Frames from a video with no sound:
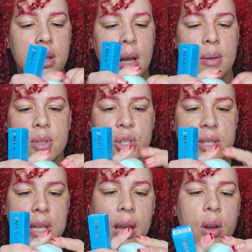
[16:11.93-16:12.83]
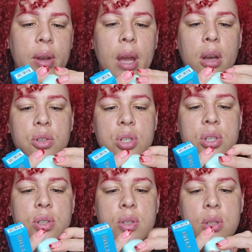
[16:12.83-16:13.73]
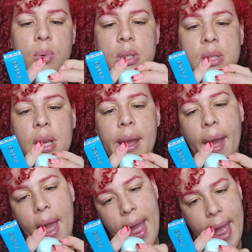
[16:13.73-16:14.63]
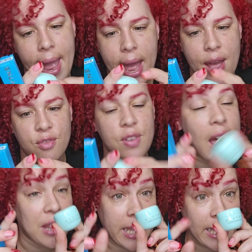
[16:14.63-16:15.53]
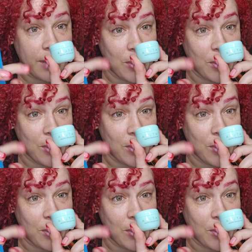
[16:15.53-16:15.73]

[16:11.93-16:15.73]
I was just like, okay, I'll just use the ones I have. And then